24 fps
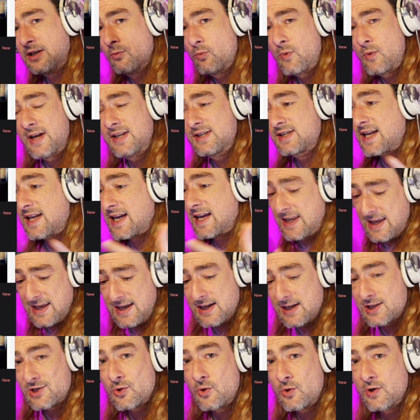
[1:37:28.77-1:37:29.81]
Wednesday, here
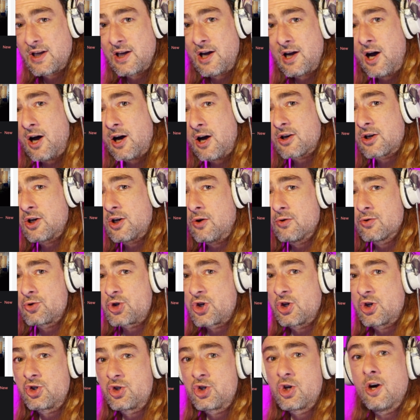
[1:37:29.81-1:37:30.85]
talking art,
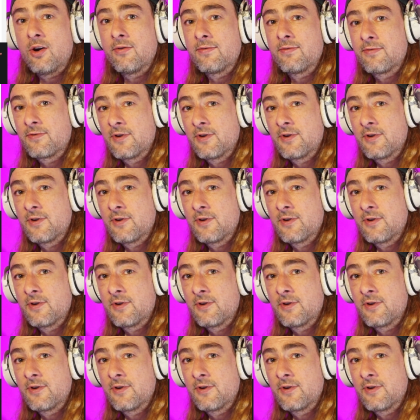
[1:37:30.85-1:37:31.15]
culture, chuff,